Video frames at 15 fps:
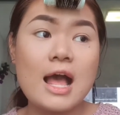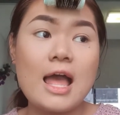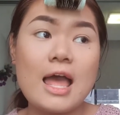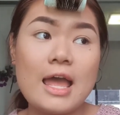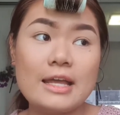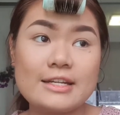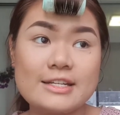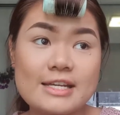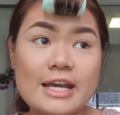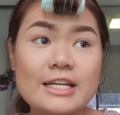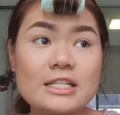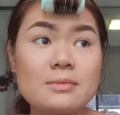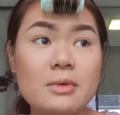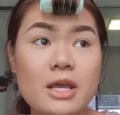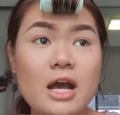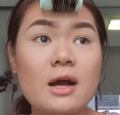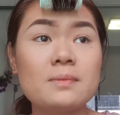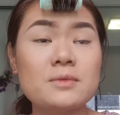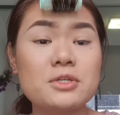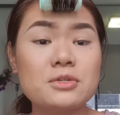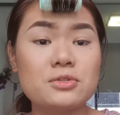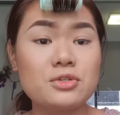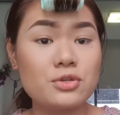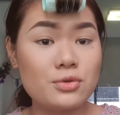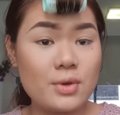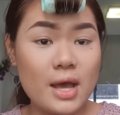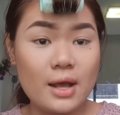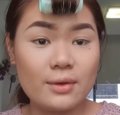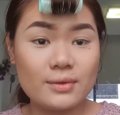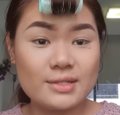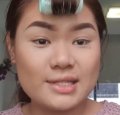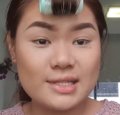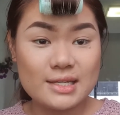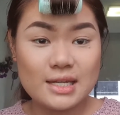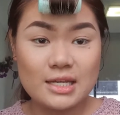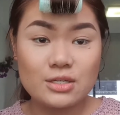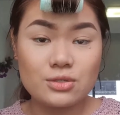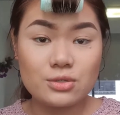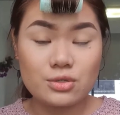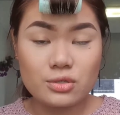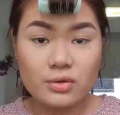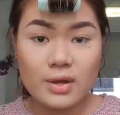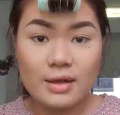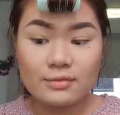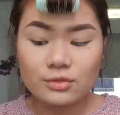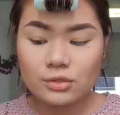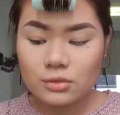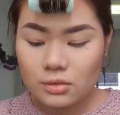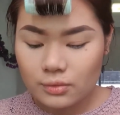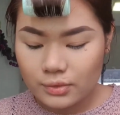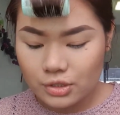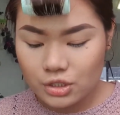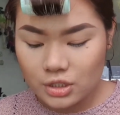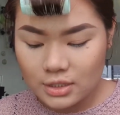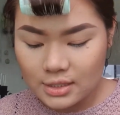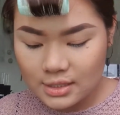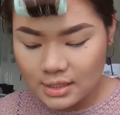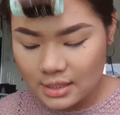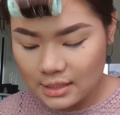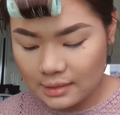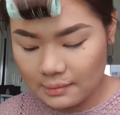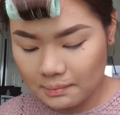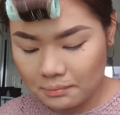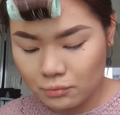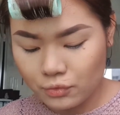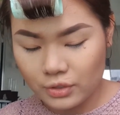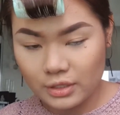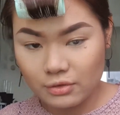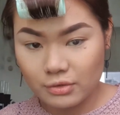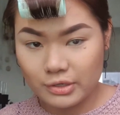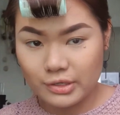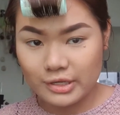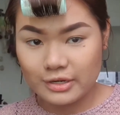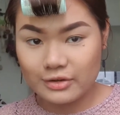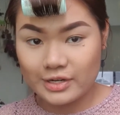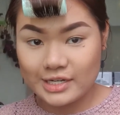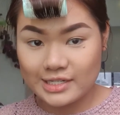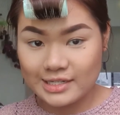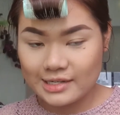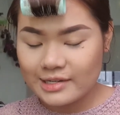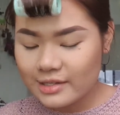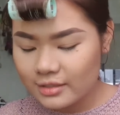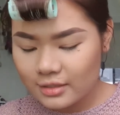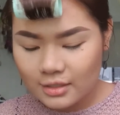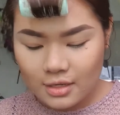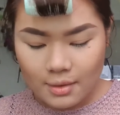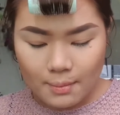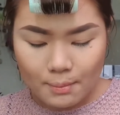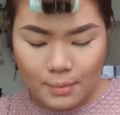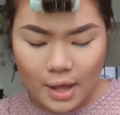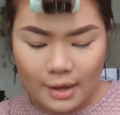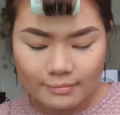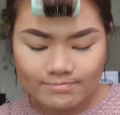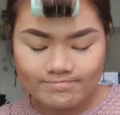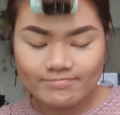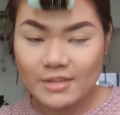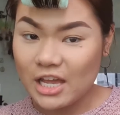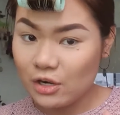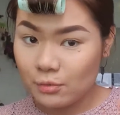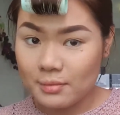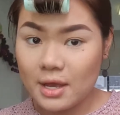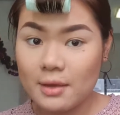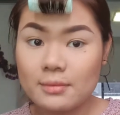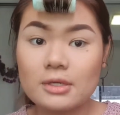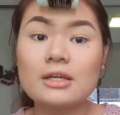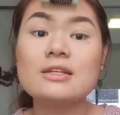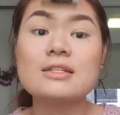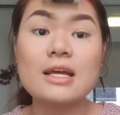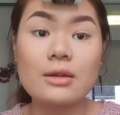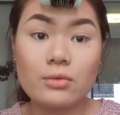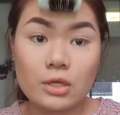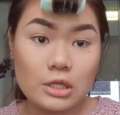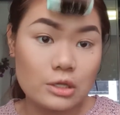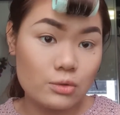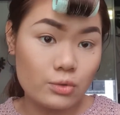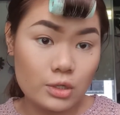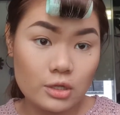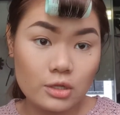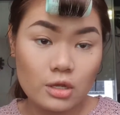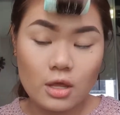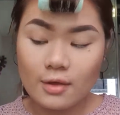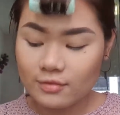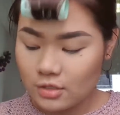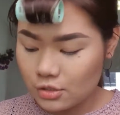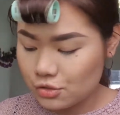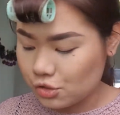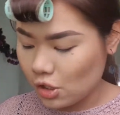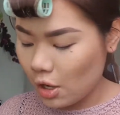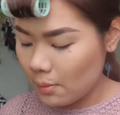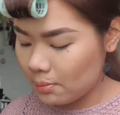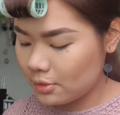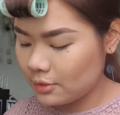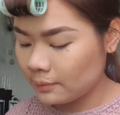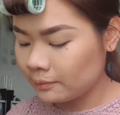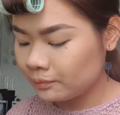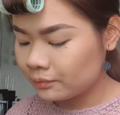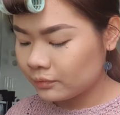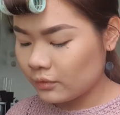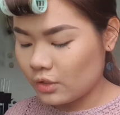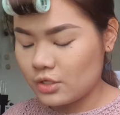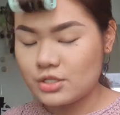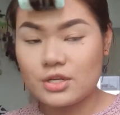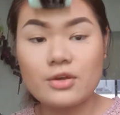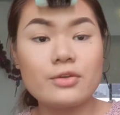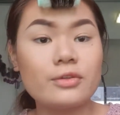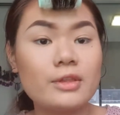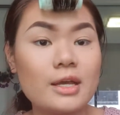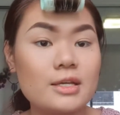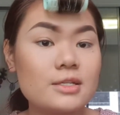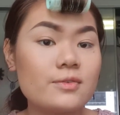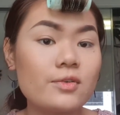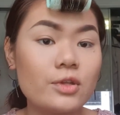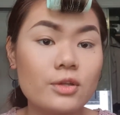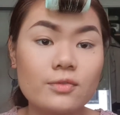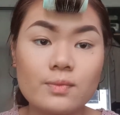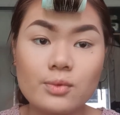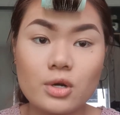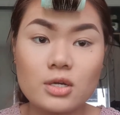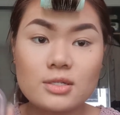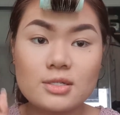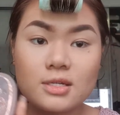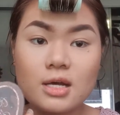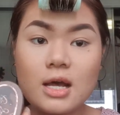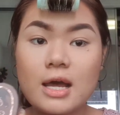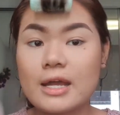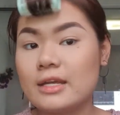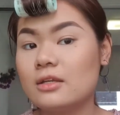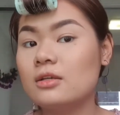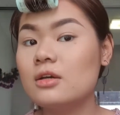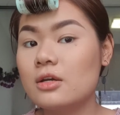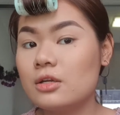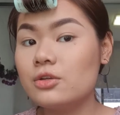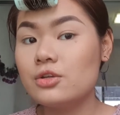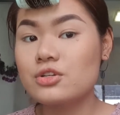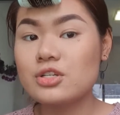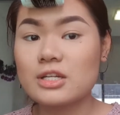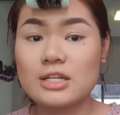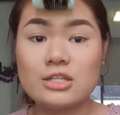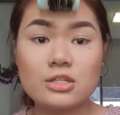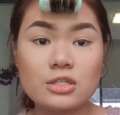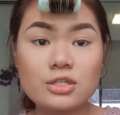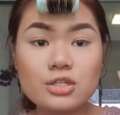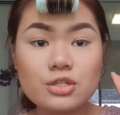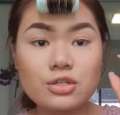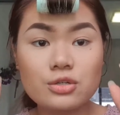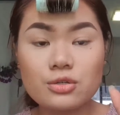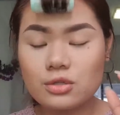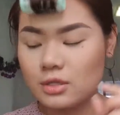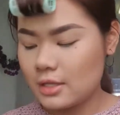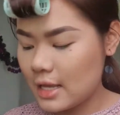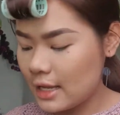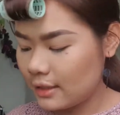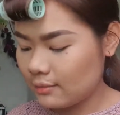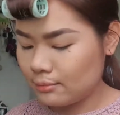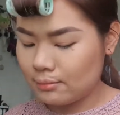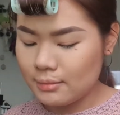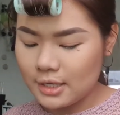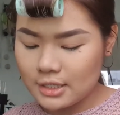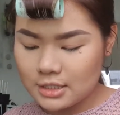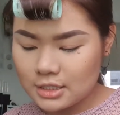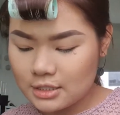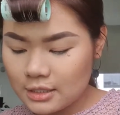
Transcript: It takes me up to 2 hours a day to travel, which is really crazy, but I don't mind, because I really love the job. So that's for the bronzer. I usually just do that bit.